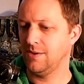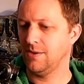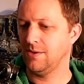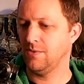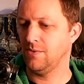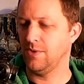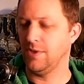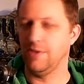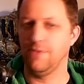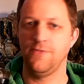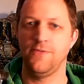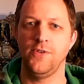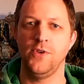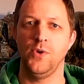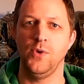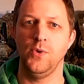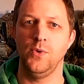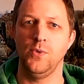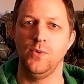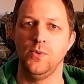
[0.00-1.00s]
with a
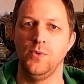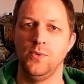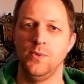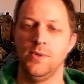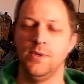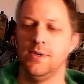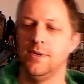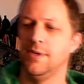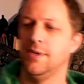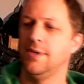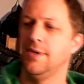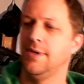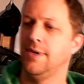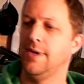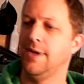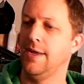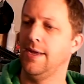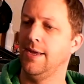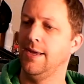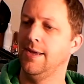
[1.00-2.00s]
few
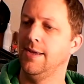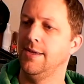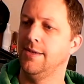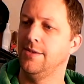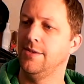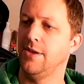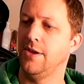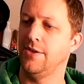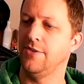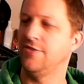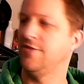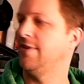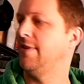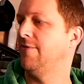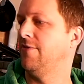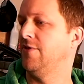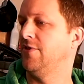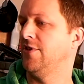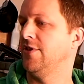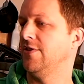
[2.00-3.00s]
nice
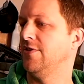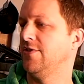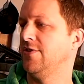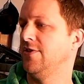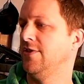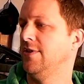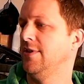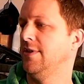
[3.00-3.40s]
differences